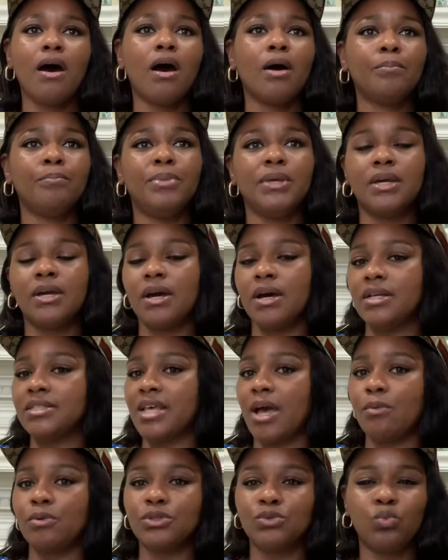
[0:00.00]
because
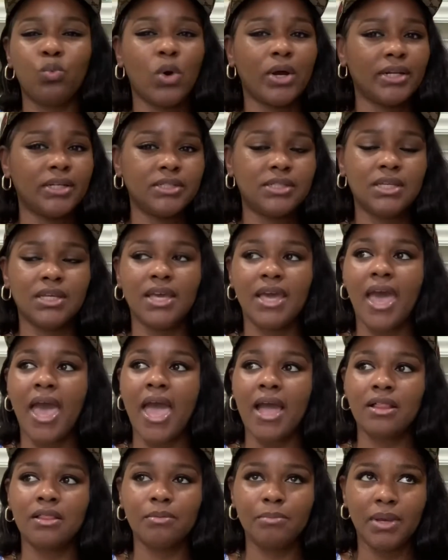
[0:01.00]
I was wanting to get
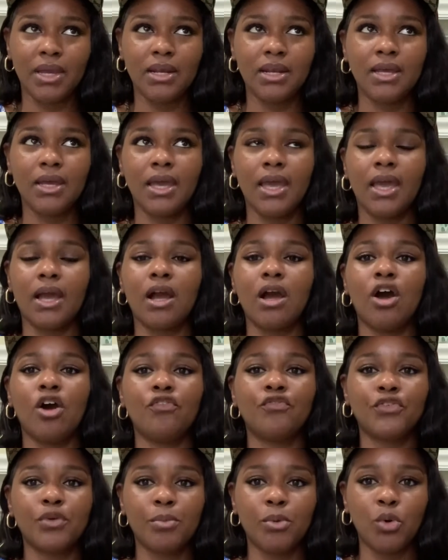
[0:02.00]
acclimated and
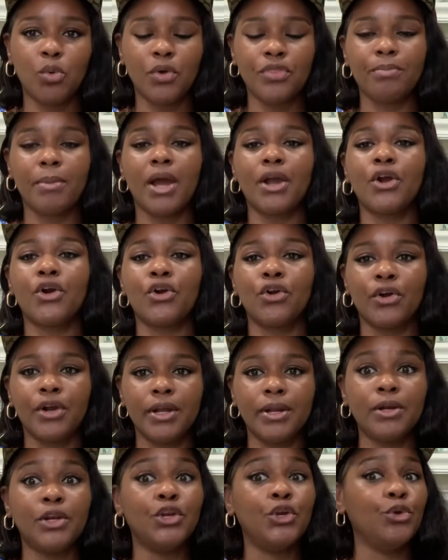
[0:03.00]
comfortable with my
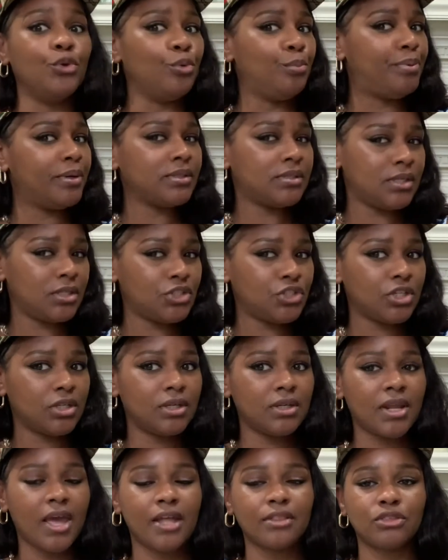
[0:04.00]
current new
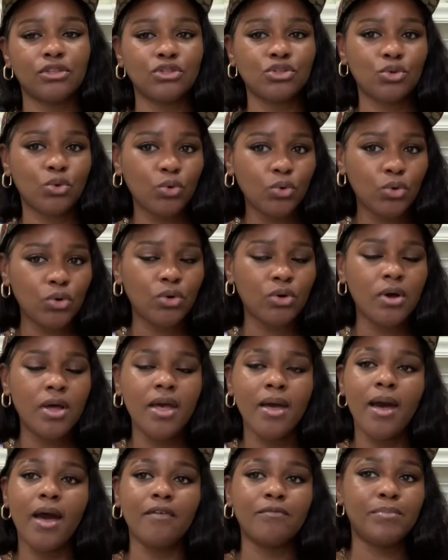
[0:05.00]
position at the school.
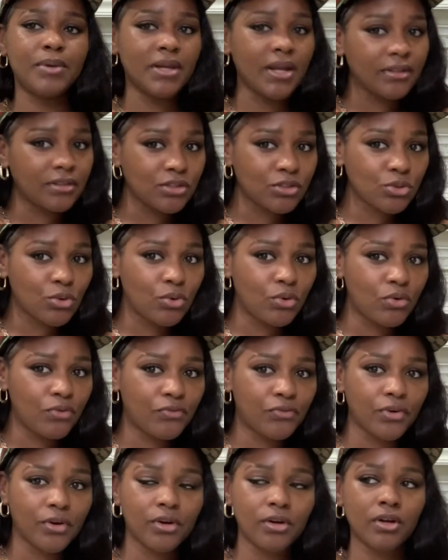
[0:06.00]
I've been at the school
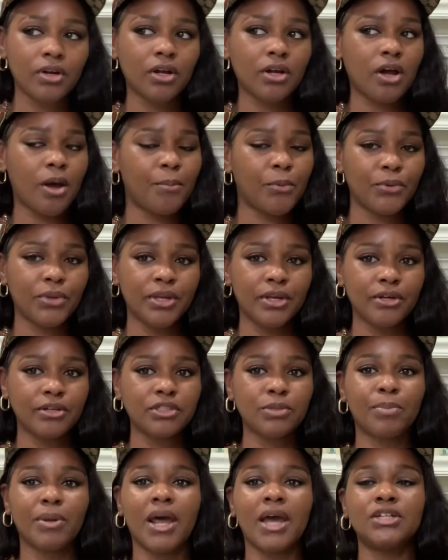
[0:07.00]
for a couple years,
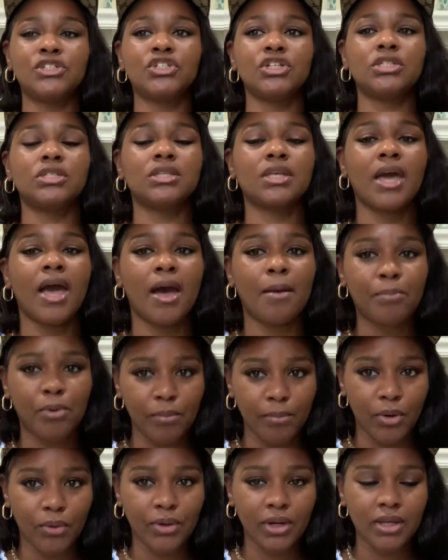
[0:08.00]
but I just got
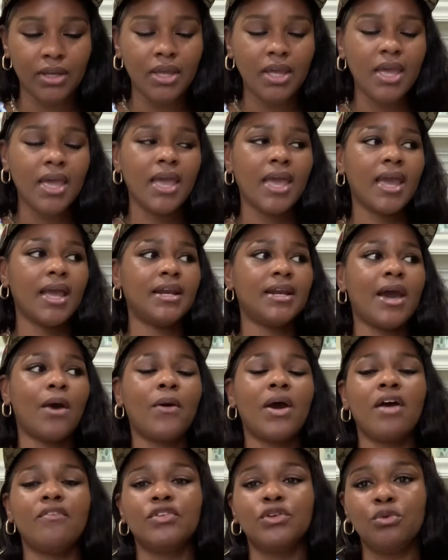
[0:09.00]
promoted and now I
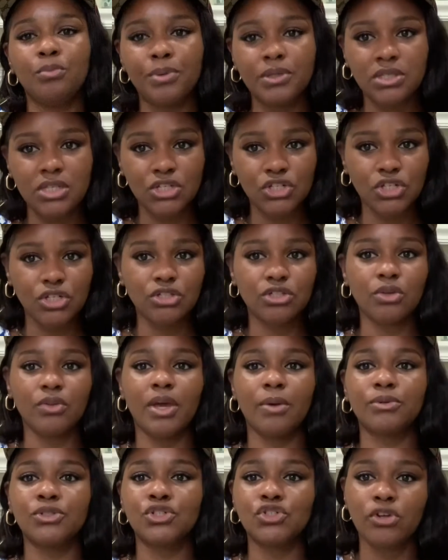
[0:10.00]
have a new position. So
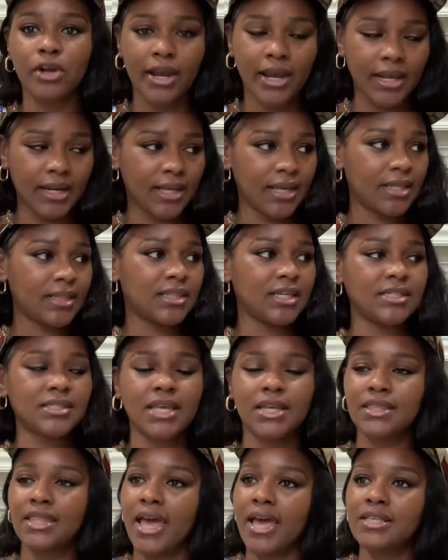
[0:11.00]
that was training and things
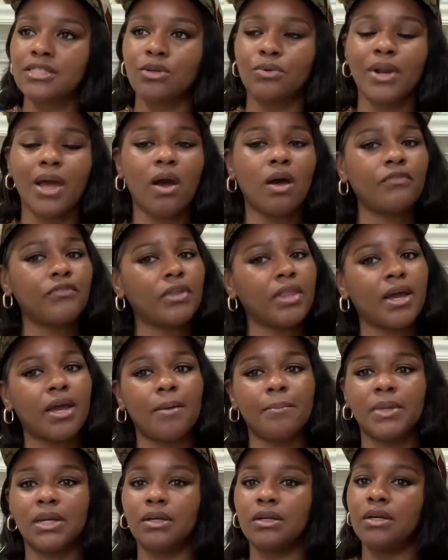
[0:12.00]
like that. So now I feel like
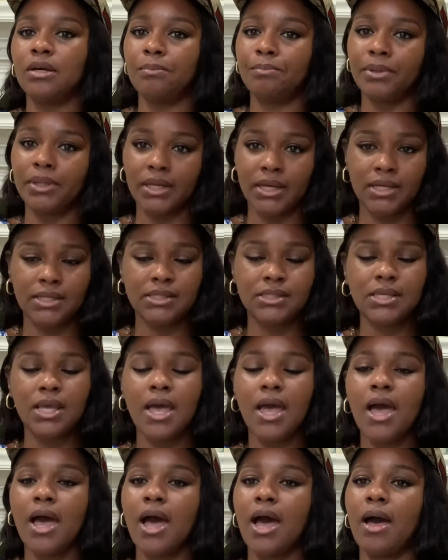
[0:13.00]
I'm in a good place.
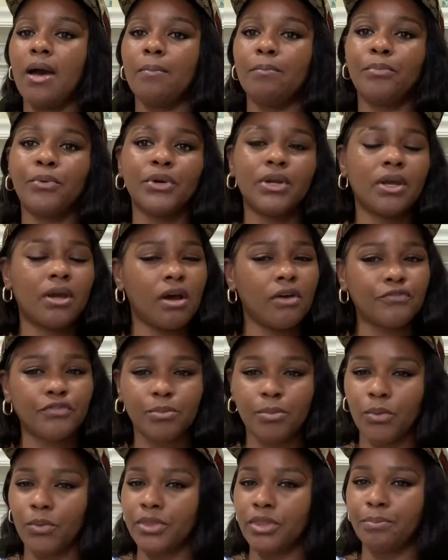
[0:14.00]
I'm pretty
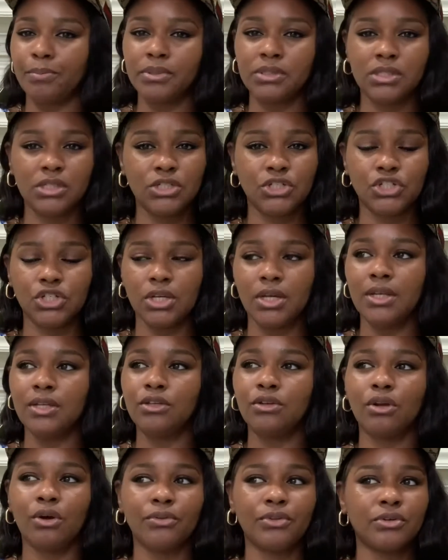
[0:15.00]
comfortable with the position.
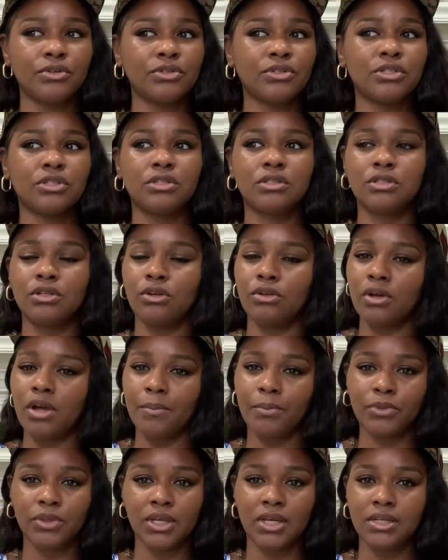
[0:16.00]
You know, there's still a
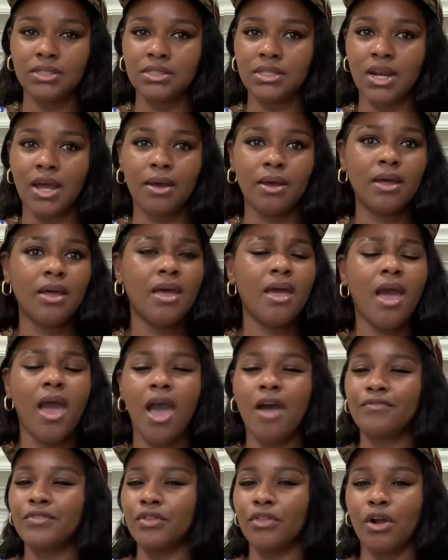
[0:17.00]
couple things that I
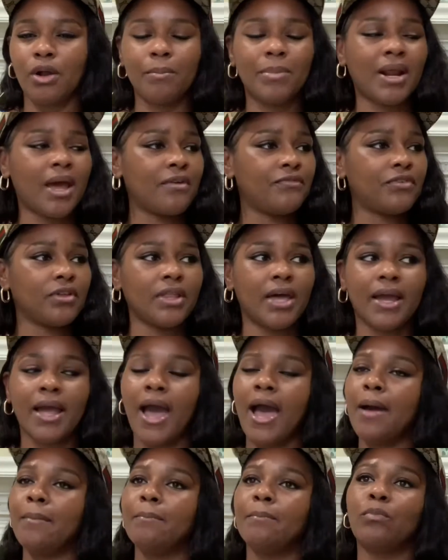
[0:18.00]
have to learn, but I feel
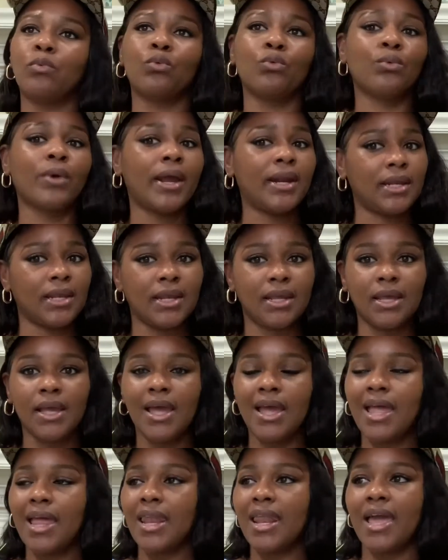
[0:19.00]
like I'm ready.
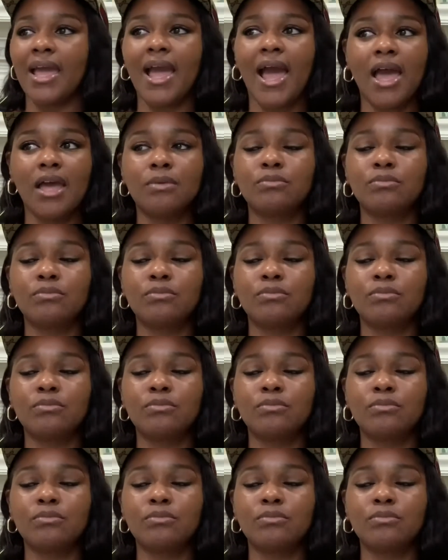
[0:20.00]
Like I am